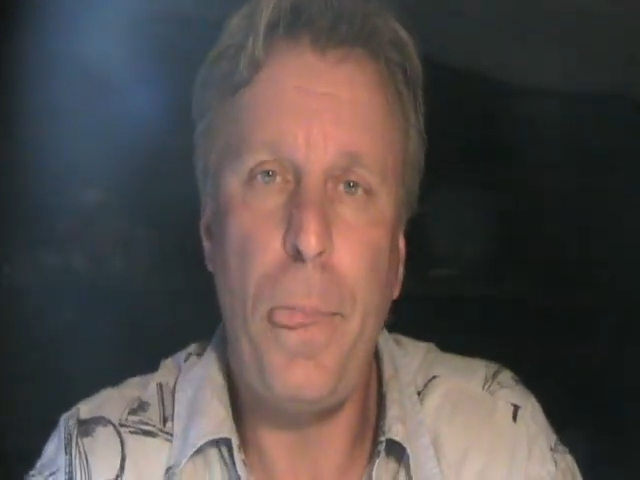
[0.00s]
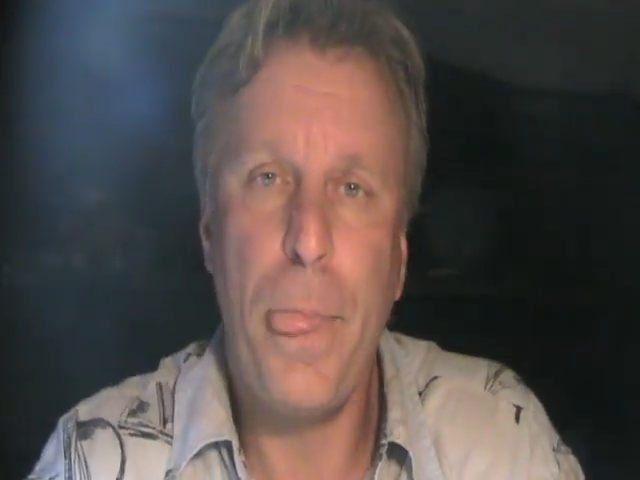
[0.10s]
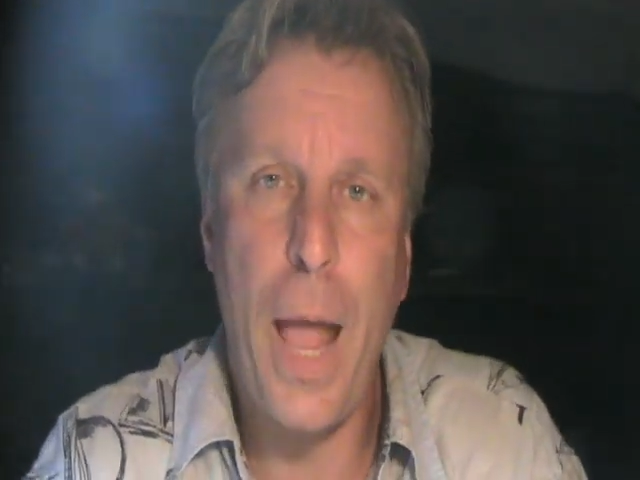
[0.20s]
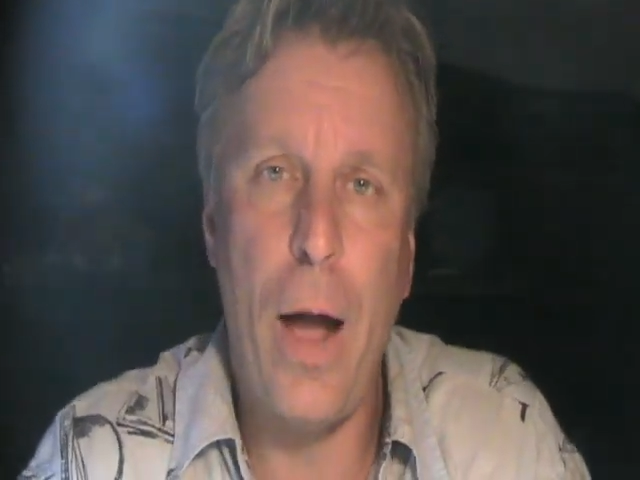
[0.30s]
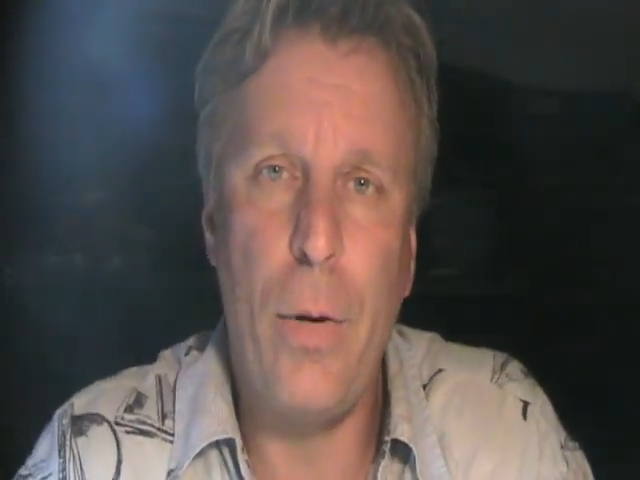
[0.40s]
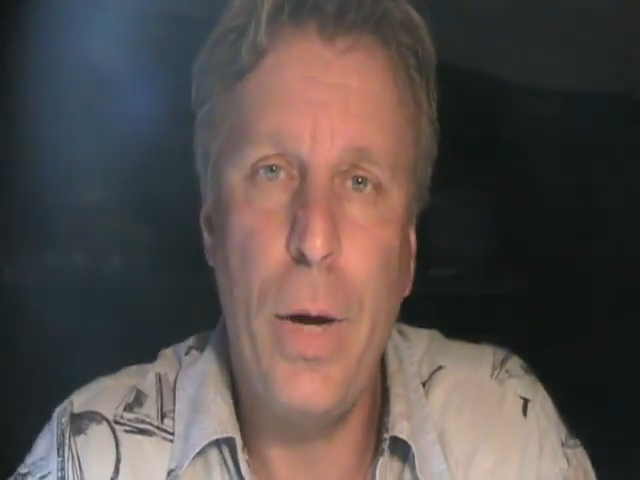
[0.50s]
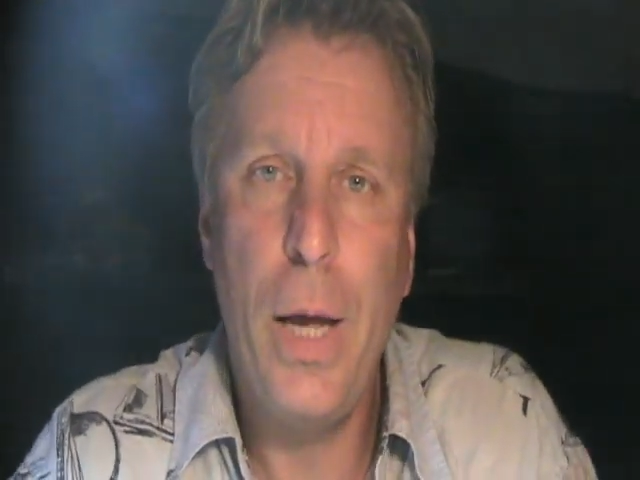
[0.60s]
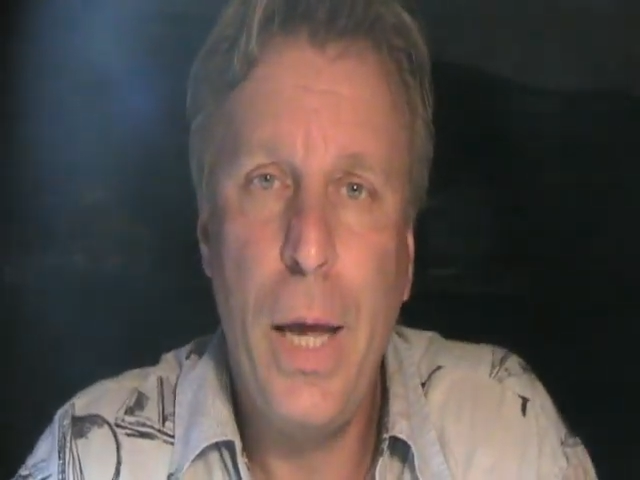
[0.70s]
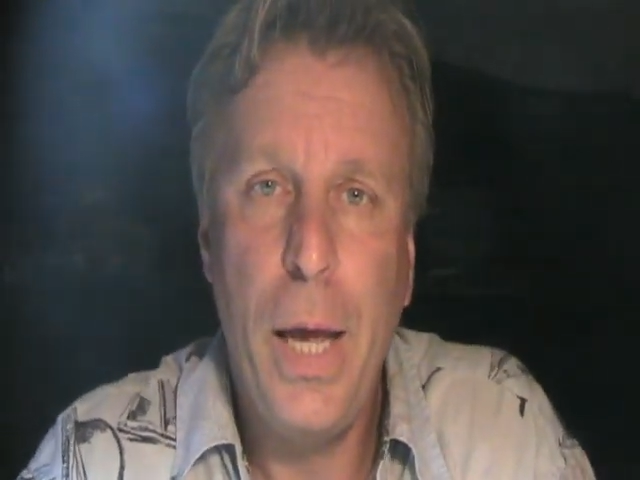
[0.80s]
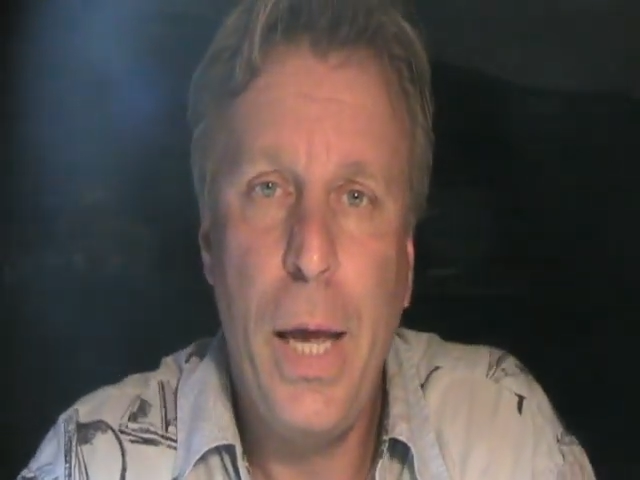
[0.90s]
Now,
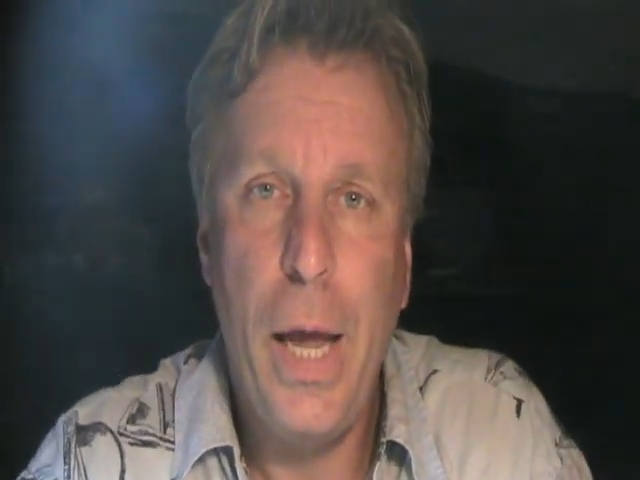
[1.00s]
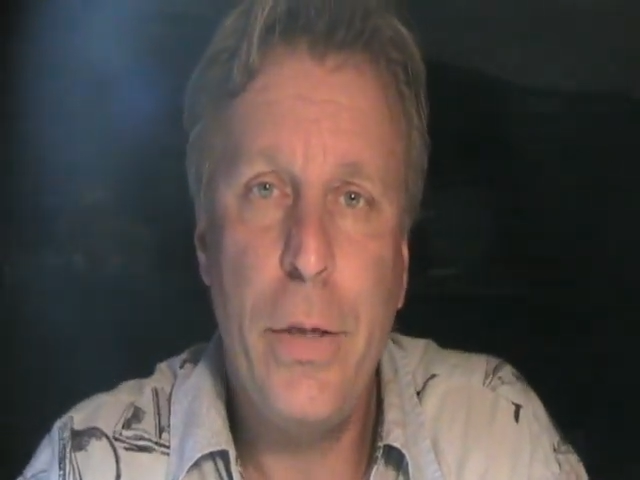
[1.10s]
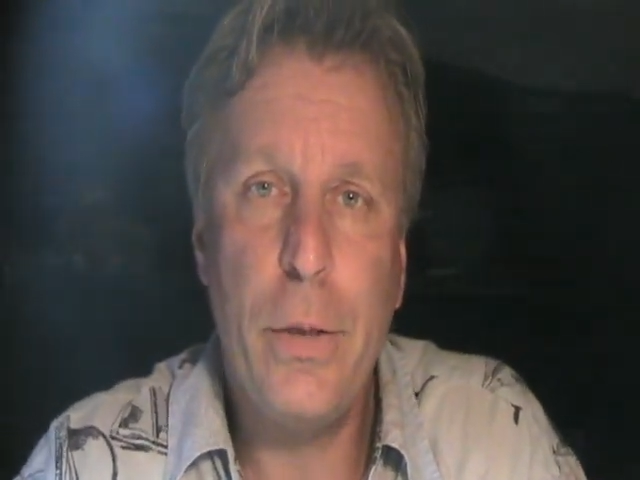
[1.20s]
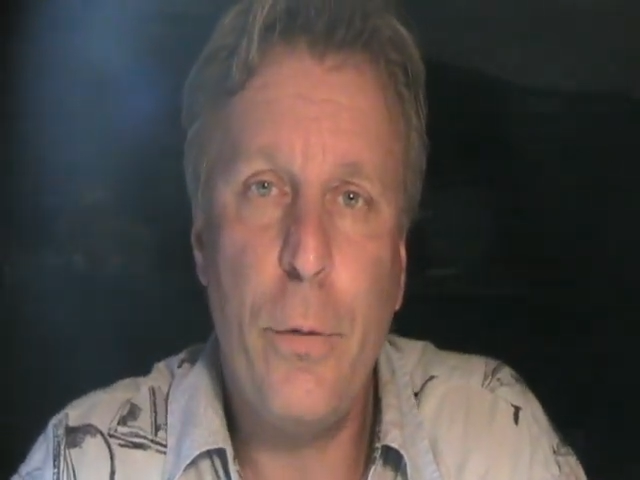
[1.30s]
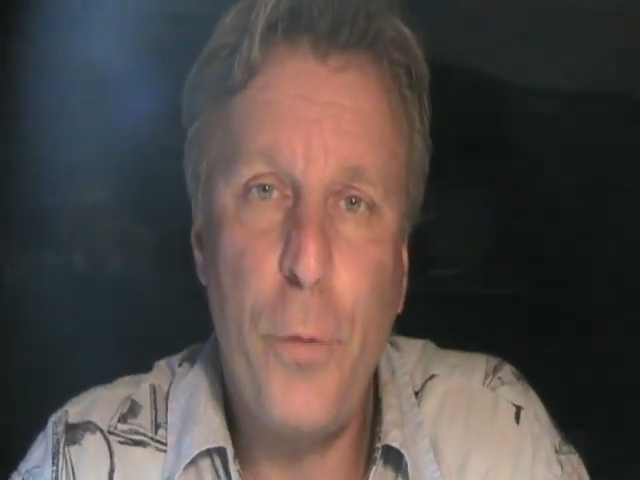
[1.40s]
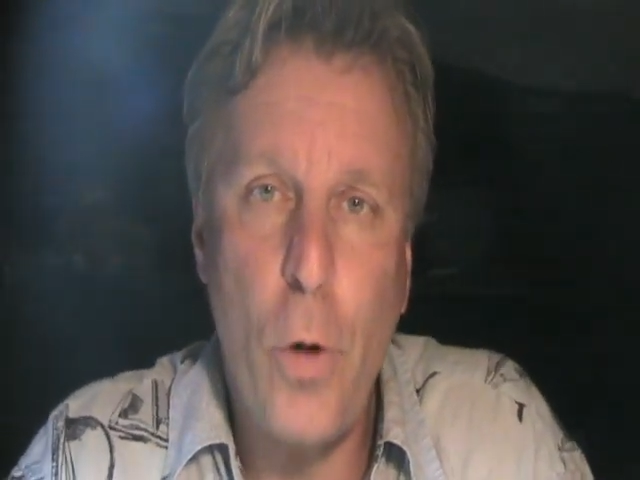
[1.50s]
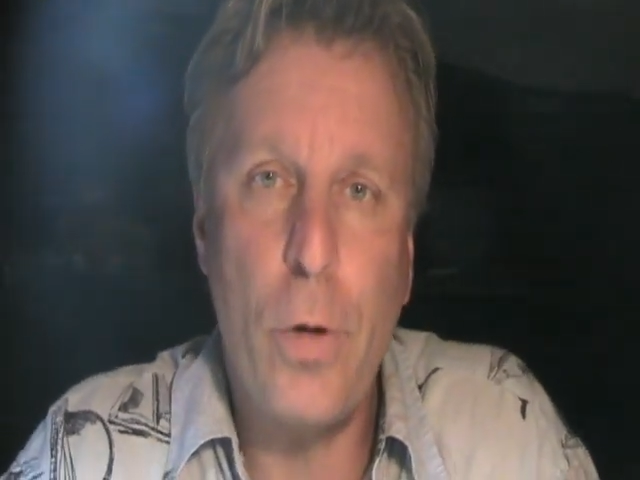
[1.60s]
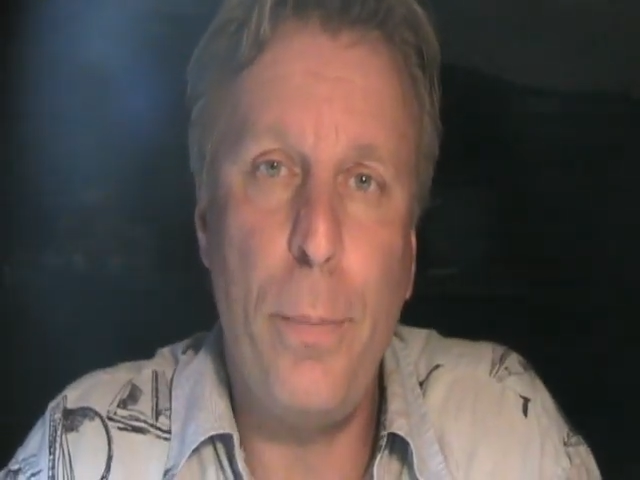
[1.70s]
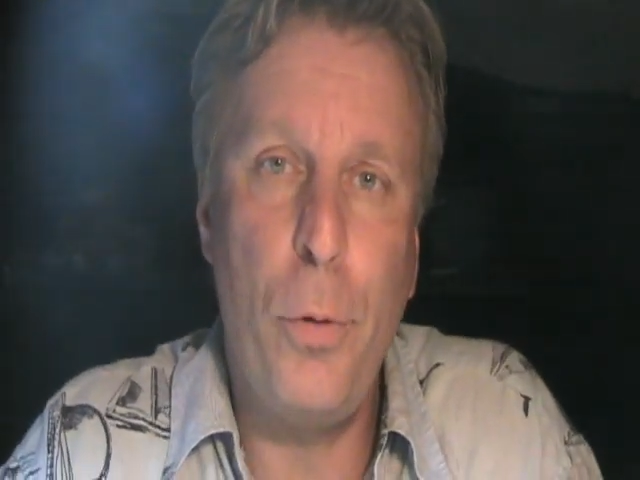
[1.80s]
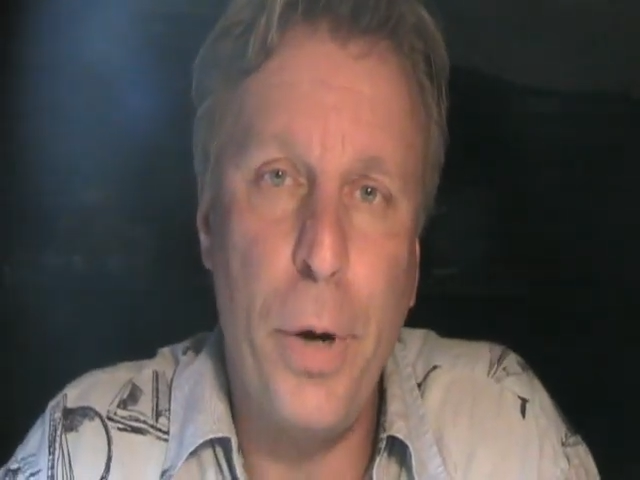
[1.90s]
here's the
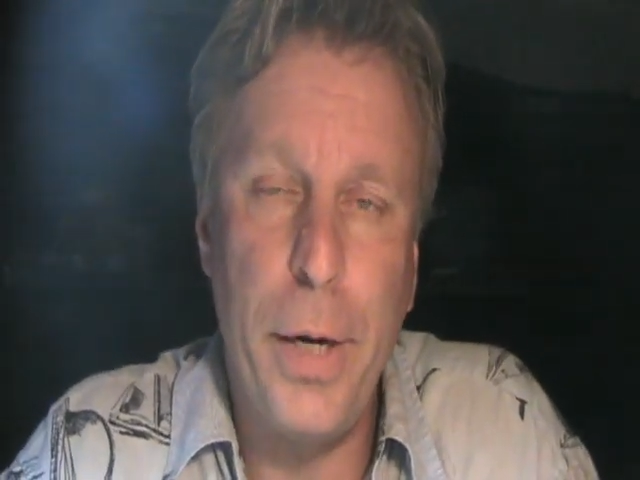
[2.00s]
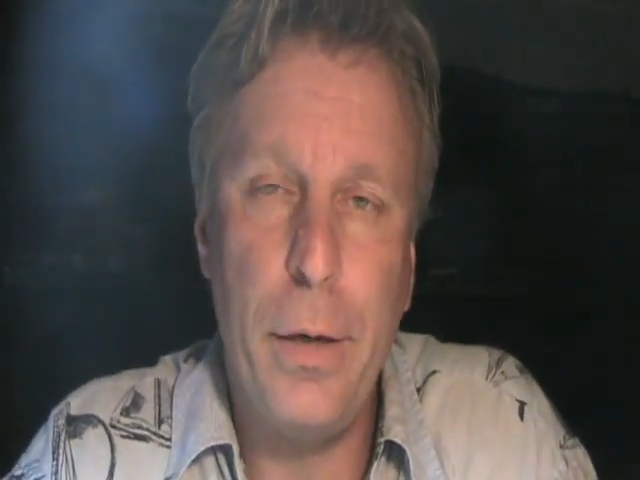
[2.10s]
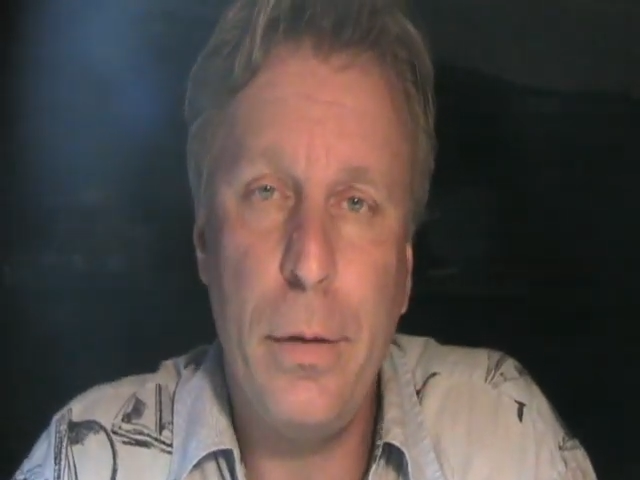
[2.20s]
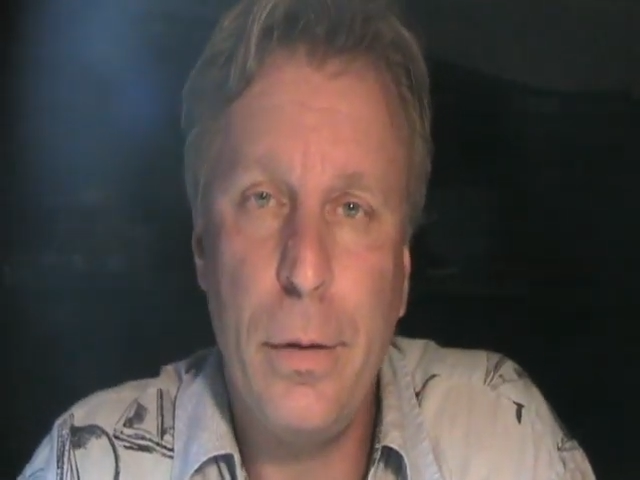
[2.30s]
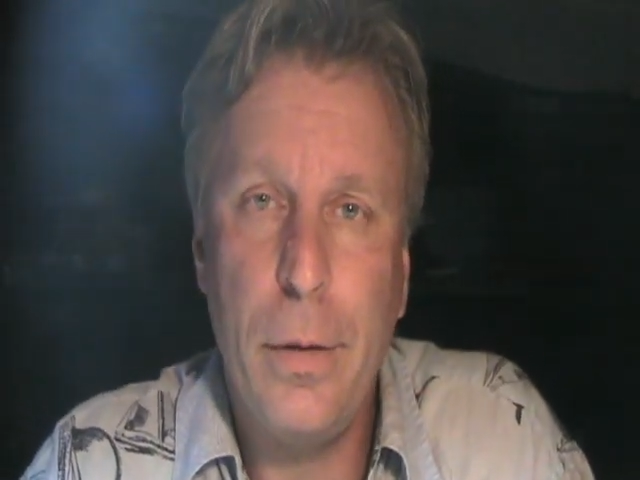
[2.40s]
focal point